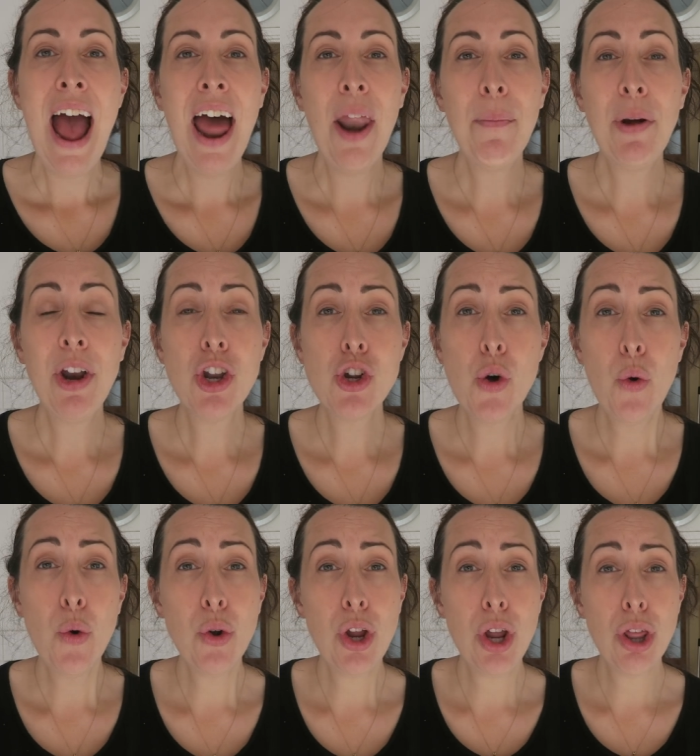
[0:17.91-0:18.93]
and I'm going to
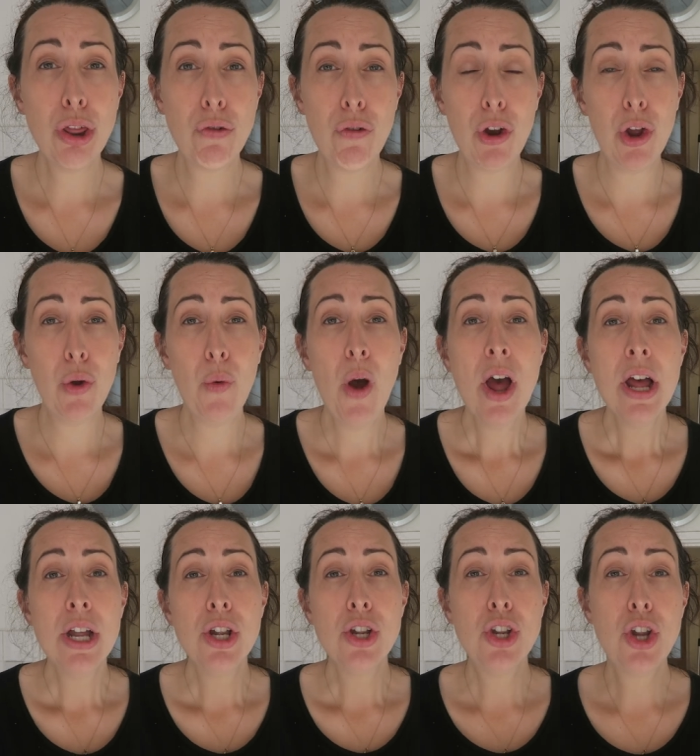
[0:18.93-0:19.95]
talk you through
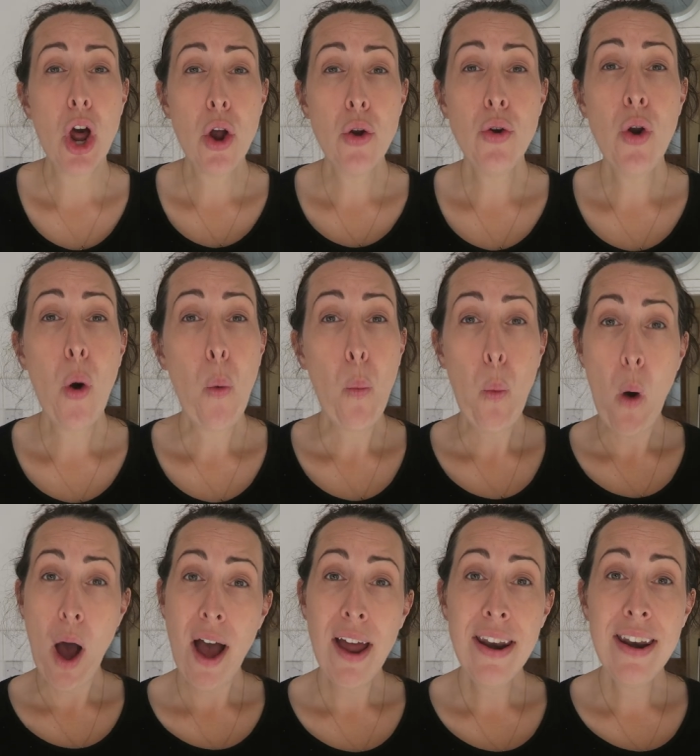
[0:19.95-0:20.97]
zone
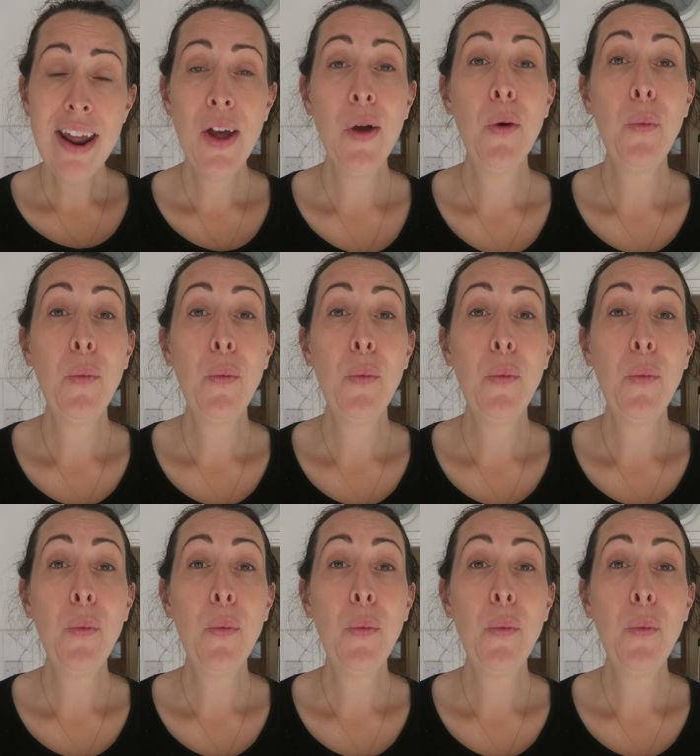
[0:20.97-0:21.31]
one,